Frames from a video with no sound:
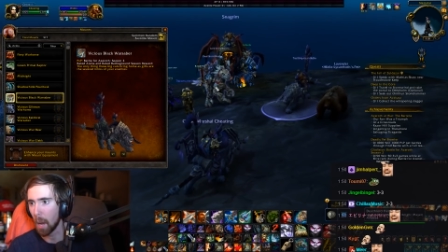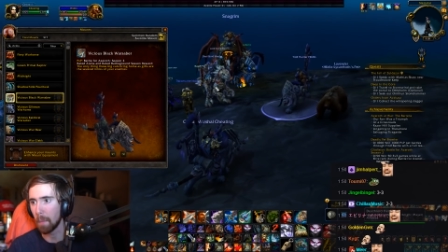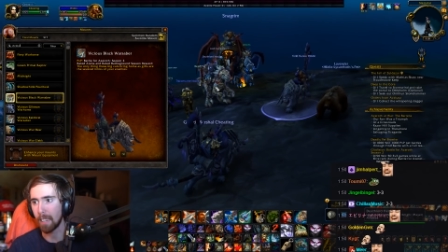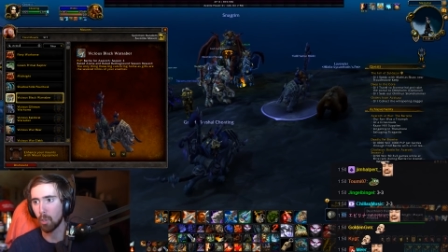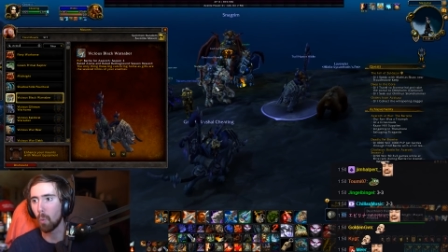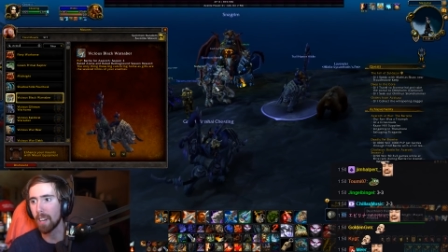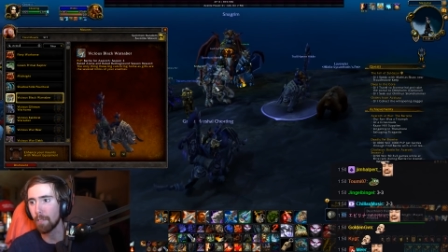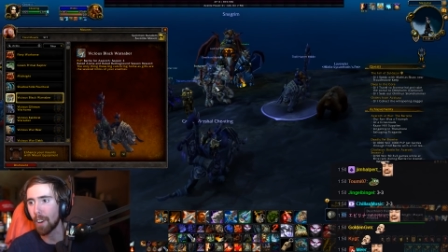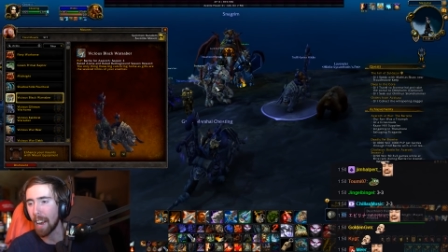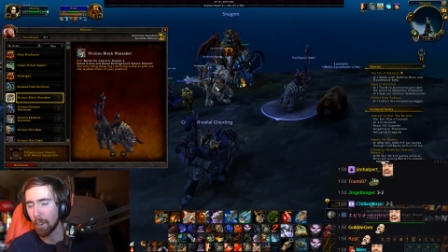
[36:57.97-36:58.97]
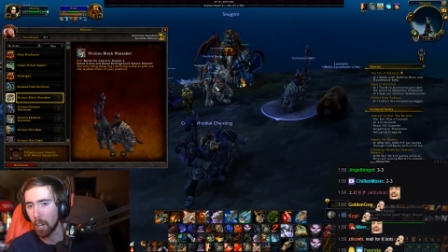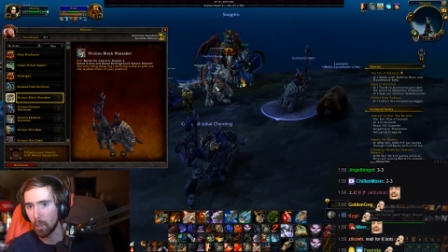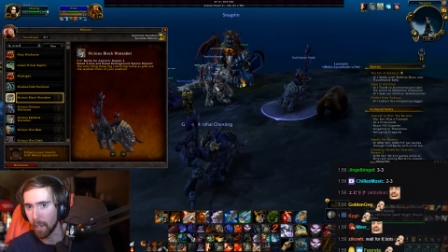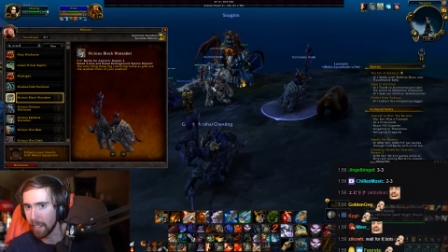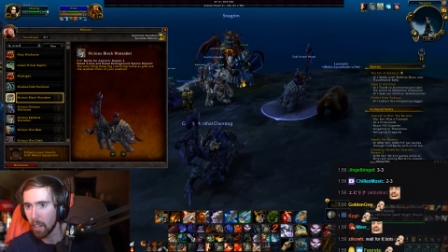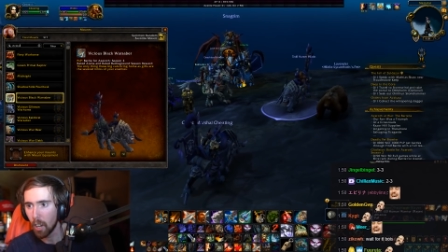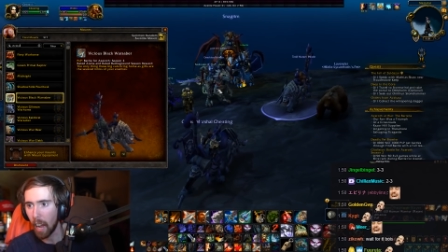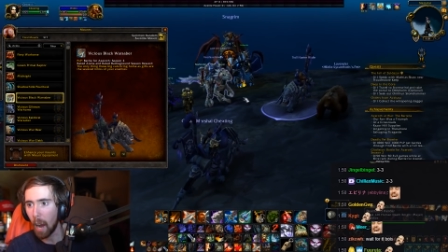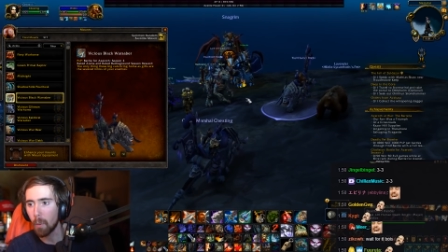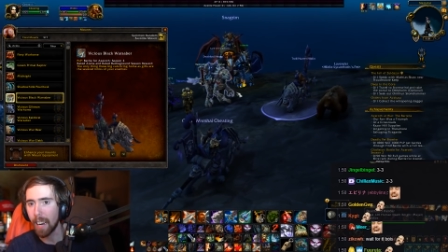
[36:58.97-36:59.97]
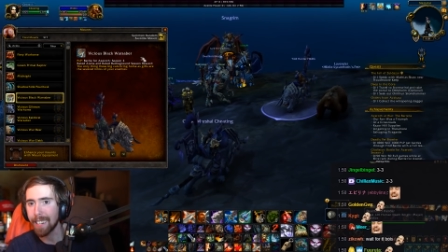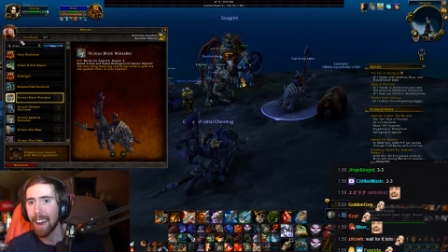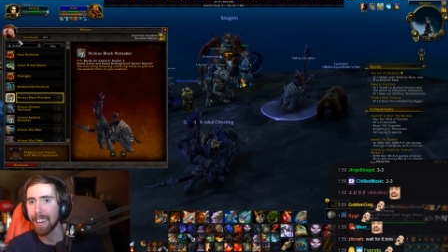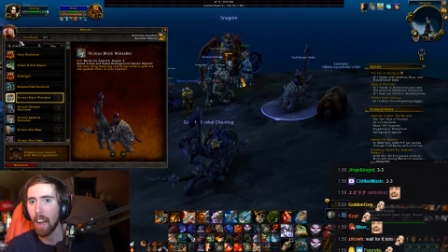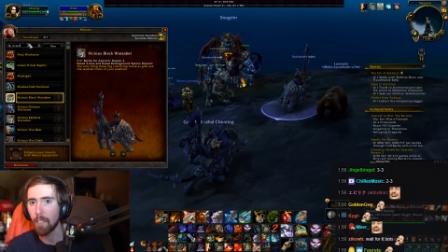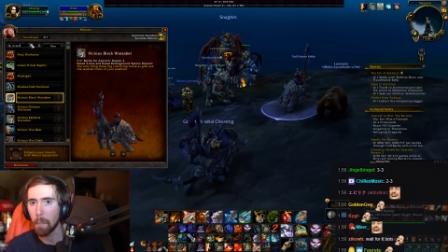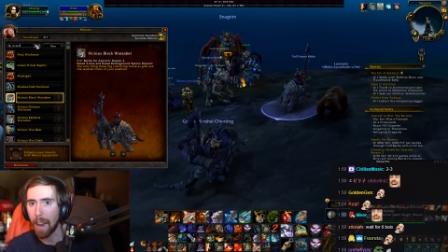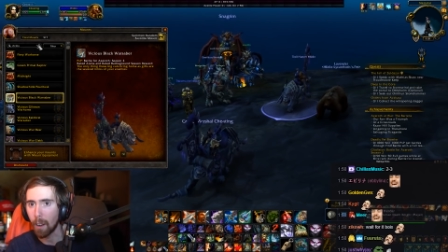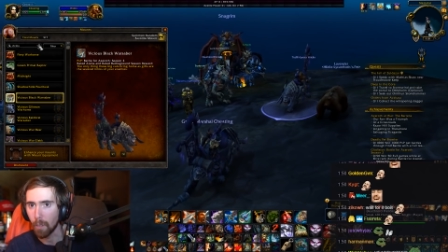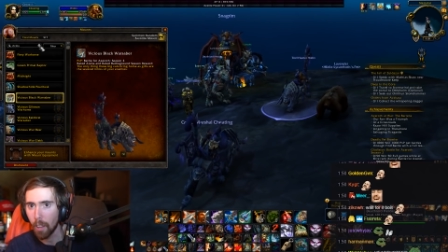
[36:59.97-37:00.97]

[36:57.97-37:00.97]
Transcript: Like 2,500. How would I not have the mount?